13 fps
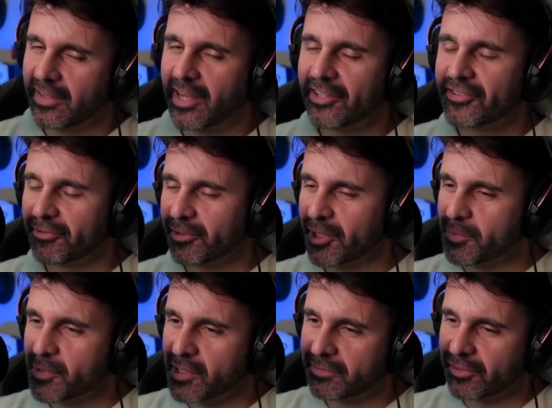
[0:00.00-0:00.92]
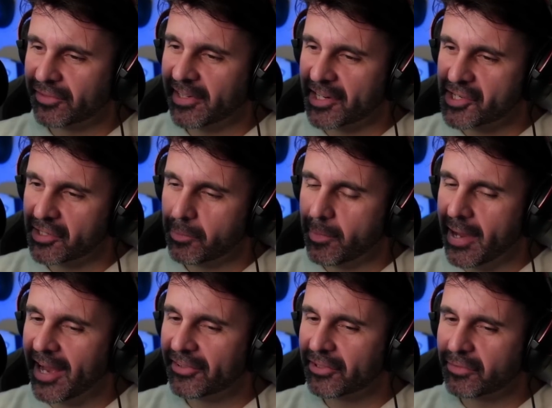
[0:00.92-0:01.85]
that's a really beautiful section.
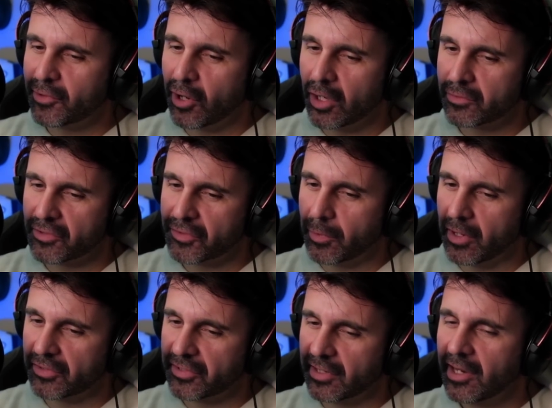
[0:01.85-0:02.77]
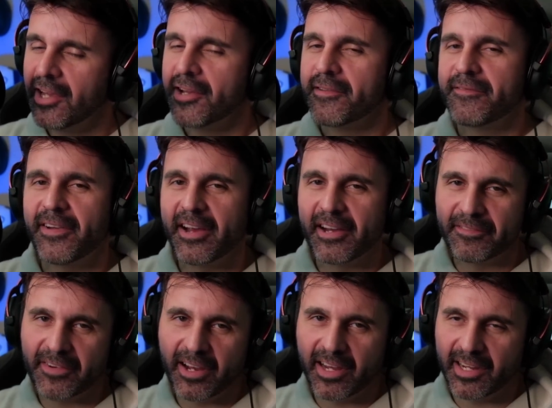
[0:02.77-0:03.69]
Massive call and response there. Very,
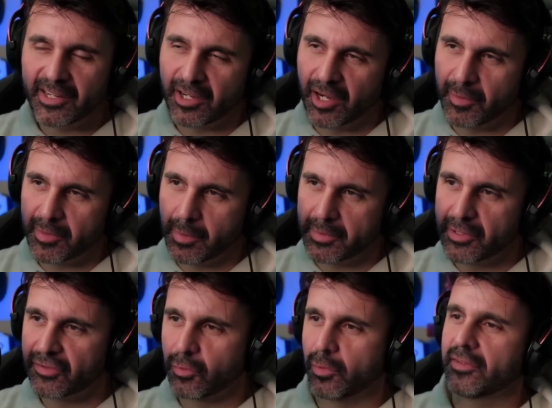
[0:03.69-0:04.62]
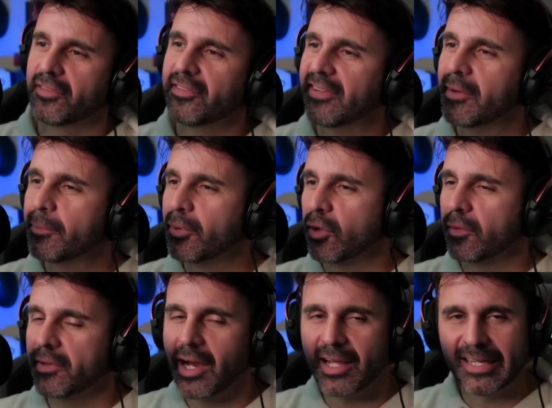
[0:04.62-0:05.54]
very, um, and I'm going to use the word
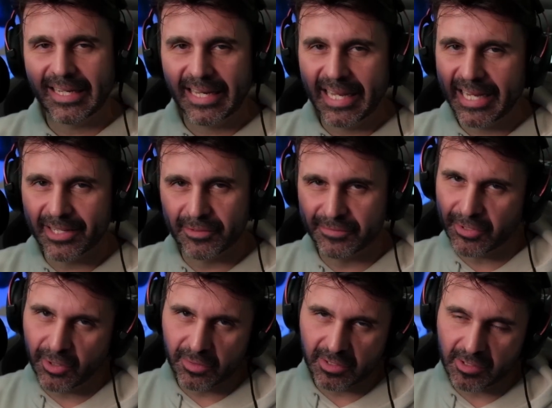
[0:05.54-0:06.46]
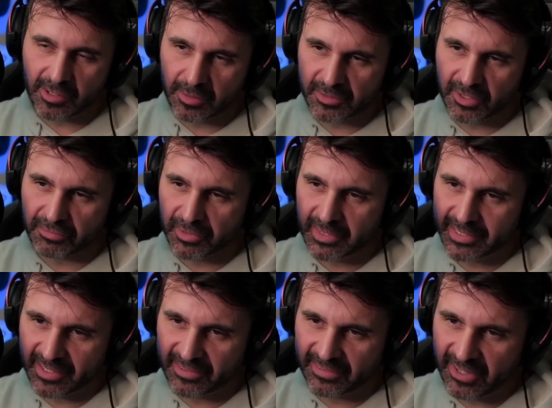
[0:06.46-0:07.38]
simple, not in a negative tone at all. Just
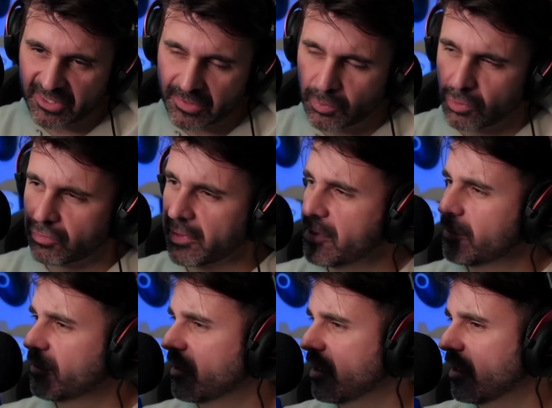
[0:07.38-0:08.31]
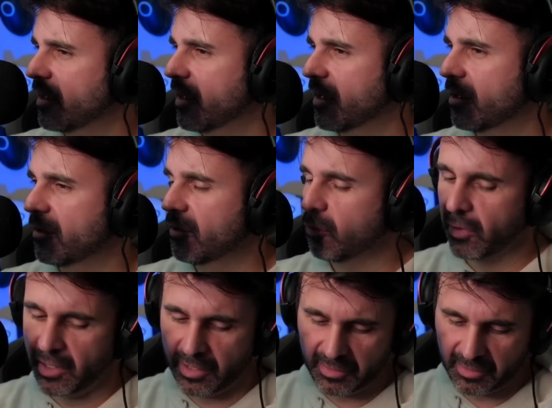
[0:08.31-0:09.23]
really accessible rhythms there, and uh, the
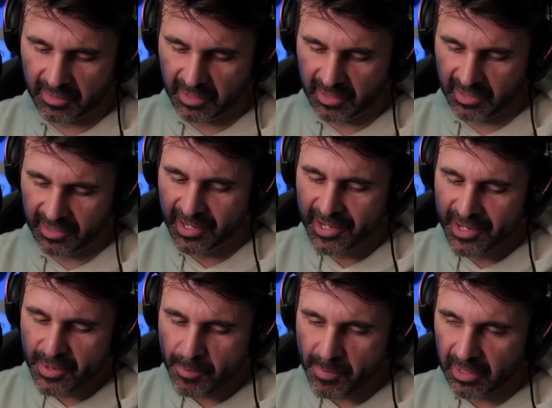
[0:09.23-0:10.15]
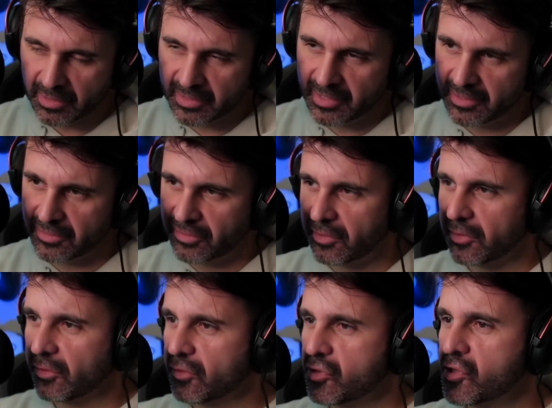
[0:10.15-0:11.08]
way the melody is
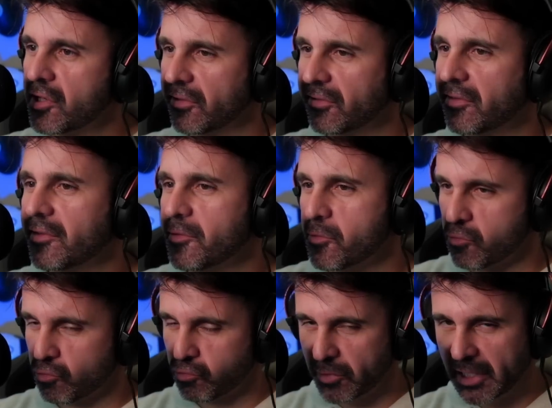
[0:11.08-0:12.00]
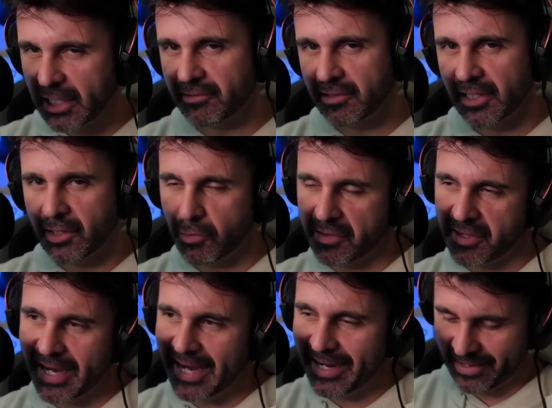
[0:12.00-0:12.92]
just really, really
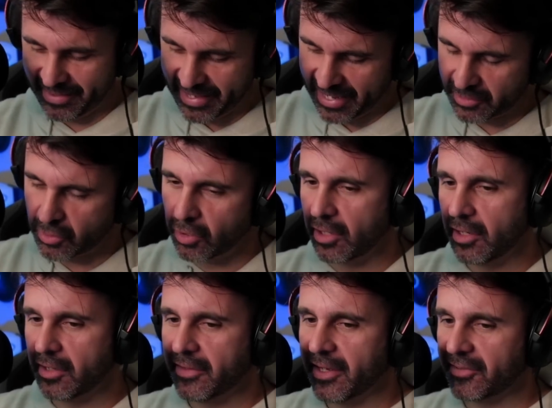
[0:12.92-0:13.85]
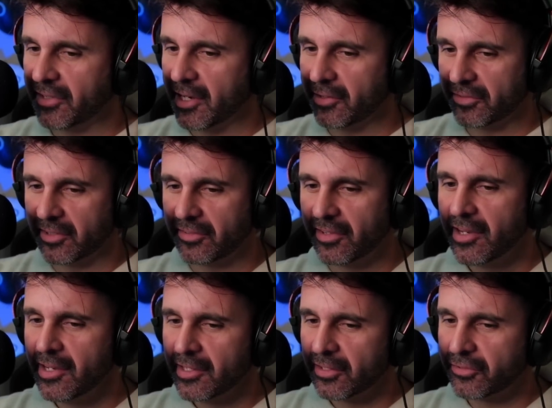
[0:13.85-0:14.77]
within that uh, that scale sense.
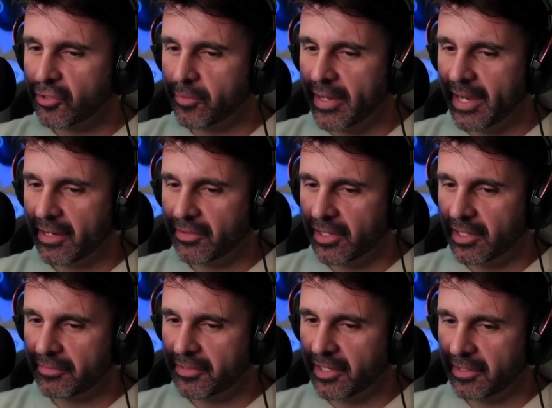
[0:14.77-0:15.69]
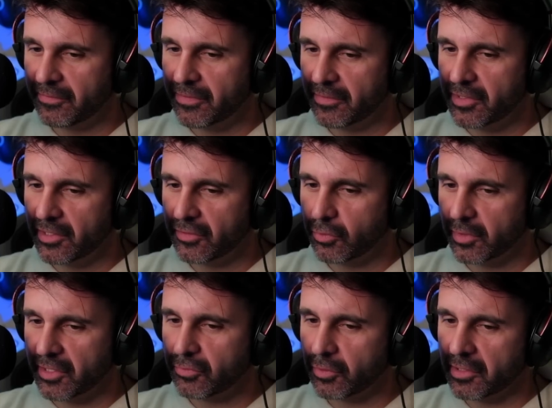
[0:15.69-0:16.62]
Let's go back 5, 10, 15,
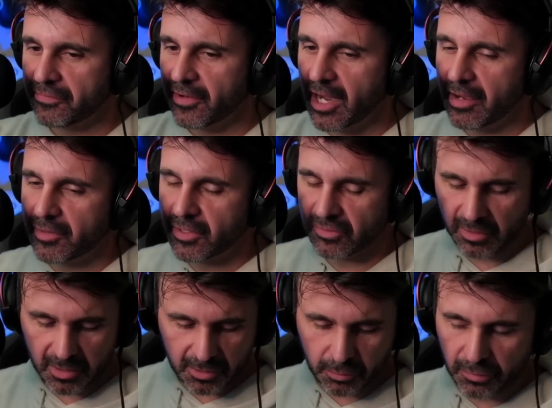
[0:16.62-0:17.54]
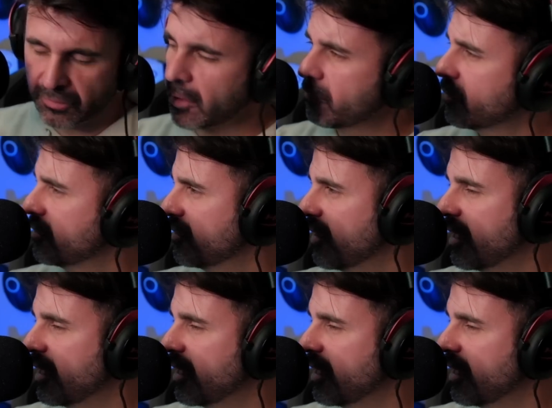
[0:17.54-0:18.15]
20, 25, because a lot of cool stuff was just